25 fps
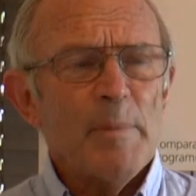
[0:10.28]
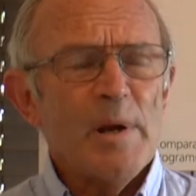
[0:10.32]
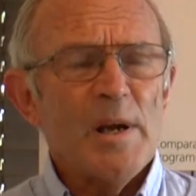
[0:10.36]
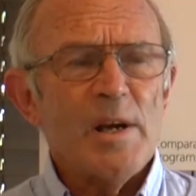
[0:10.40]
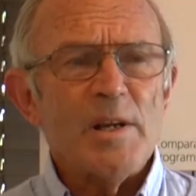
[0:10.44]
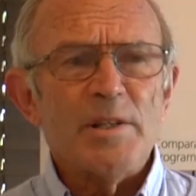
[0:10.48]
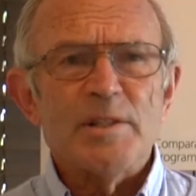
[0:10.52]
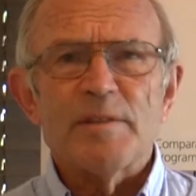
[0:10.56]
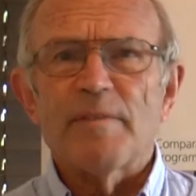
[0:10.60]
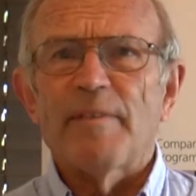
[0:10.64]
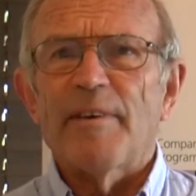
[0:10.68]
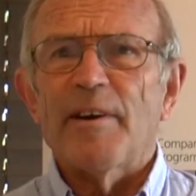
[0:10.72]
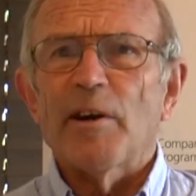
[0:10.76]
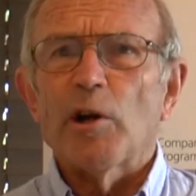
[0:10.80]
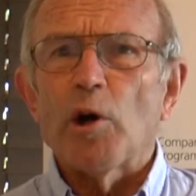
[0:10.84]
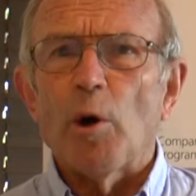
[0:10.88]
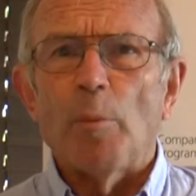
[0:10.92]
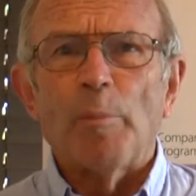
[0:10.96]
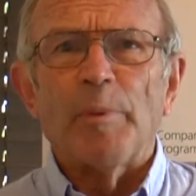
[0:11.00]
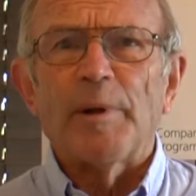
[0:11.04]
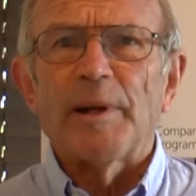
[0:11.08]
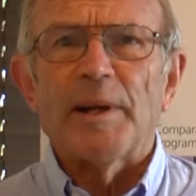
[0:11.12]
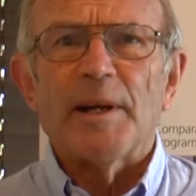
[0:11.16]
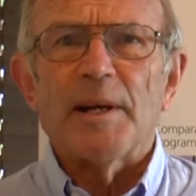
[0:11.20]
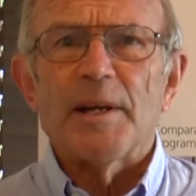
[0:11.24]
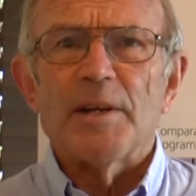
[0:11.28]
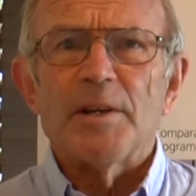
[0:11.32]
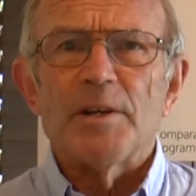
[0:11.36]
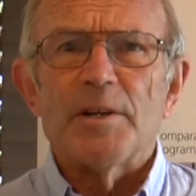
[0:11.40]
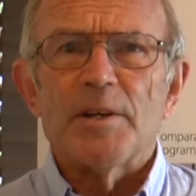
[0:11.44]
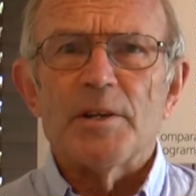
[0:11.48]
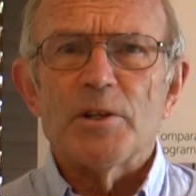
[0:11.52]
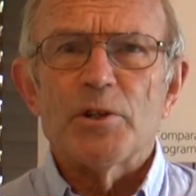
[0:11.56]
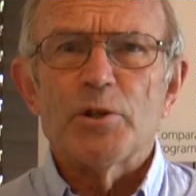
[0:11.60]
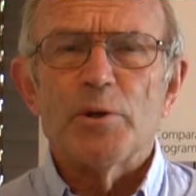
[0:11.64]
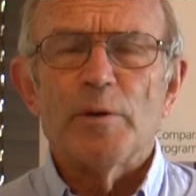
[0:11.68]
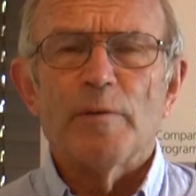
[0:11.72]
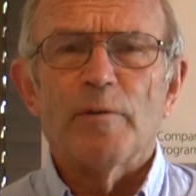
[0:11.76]
mean, it's a very complicated
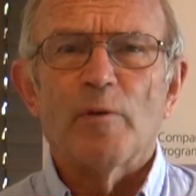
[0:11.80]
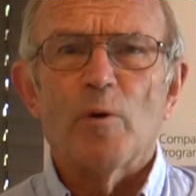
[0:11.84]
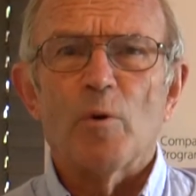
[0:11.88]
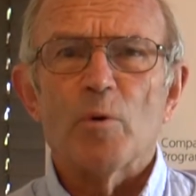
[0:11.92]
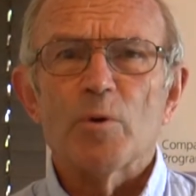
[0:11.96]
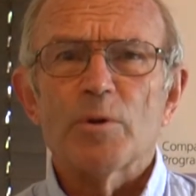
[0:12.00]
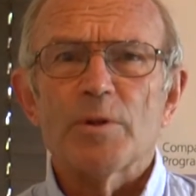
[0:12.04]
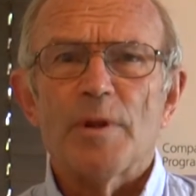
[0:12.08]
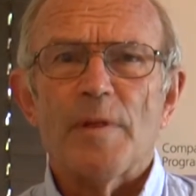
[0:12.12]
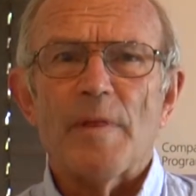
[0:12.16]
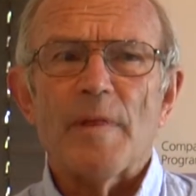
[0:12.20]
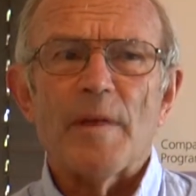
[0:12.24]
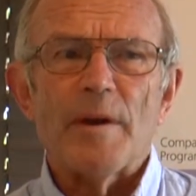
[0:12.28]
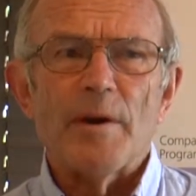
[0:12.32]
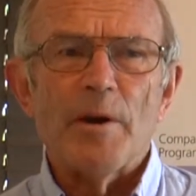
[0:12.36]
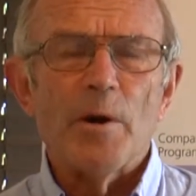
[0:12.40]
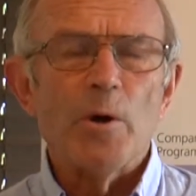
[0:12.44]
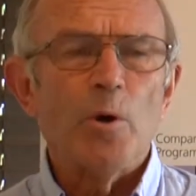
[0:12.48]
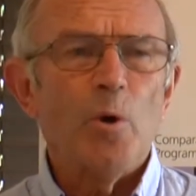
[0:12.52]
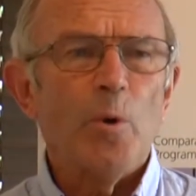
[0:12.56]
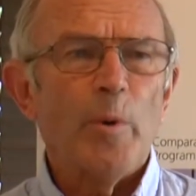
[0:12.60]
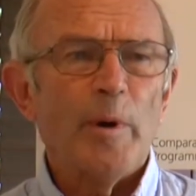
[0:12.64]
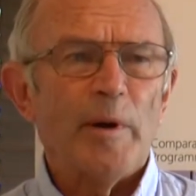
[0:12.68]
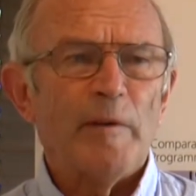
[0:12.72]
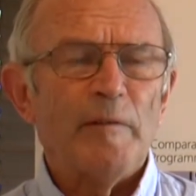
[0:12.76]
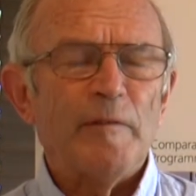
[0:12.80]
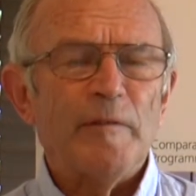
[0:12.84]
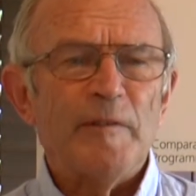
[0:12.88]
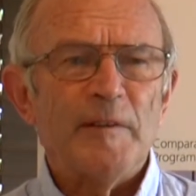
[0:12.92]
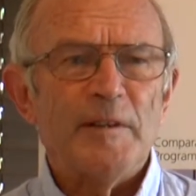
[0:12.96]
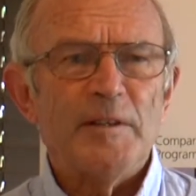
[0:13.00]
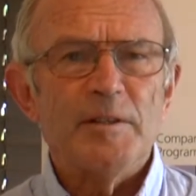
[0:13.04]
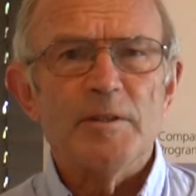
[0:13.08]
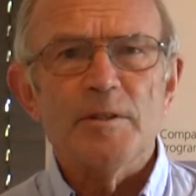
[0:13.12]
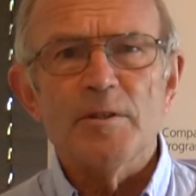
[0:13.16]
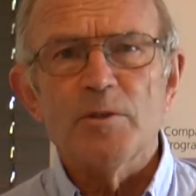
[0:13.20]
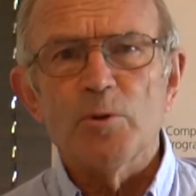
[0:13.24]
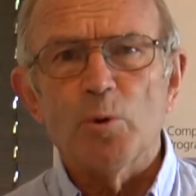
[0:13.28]
issue, of course, and there are no quick
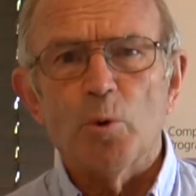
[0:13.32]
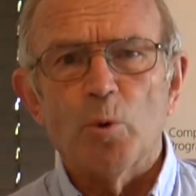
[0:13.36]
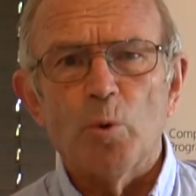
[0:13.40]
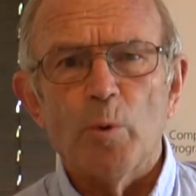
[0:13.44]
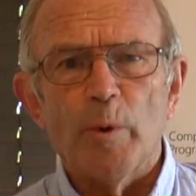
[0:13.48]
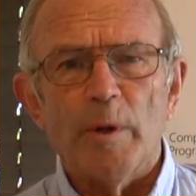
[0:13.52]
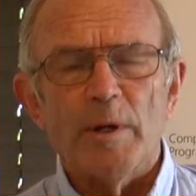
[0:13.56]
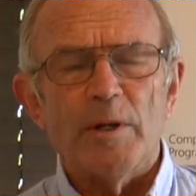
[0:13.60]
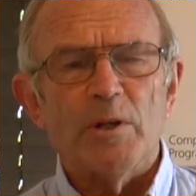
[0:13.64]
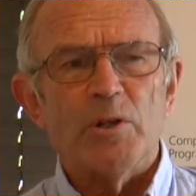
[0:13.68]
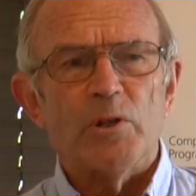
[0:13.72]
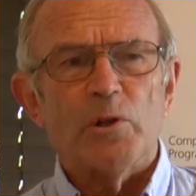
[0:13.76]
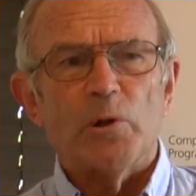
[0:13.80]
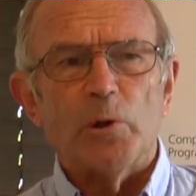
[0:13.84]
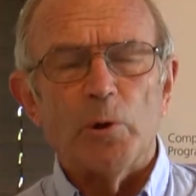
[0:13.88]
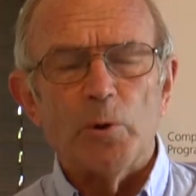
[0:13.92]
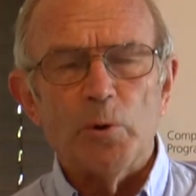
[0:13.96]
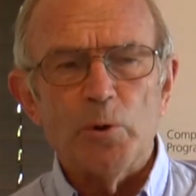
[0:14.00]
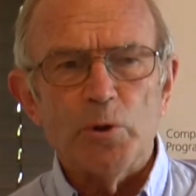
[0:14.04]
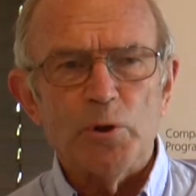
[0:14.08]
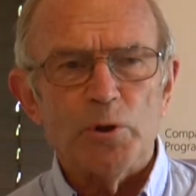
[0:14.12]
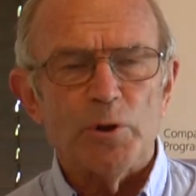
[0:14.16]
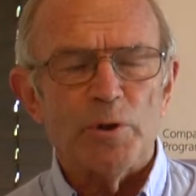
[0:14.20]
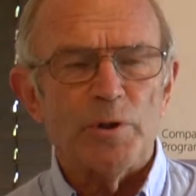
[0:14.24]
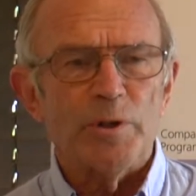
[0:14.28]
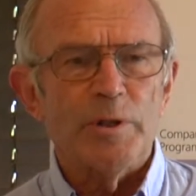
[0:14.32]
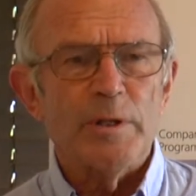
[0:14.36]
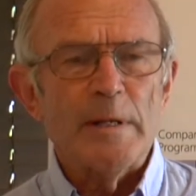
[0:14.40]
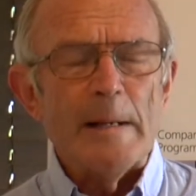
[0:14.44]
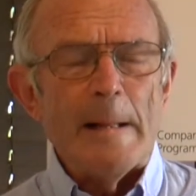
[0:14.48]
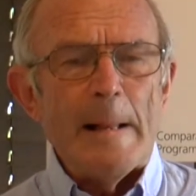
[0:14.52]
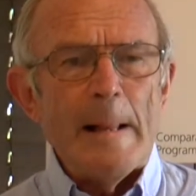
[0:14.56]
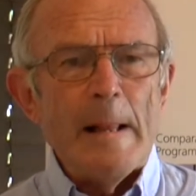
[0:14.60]
fixes or quick solutions,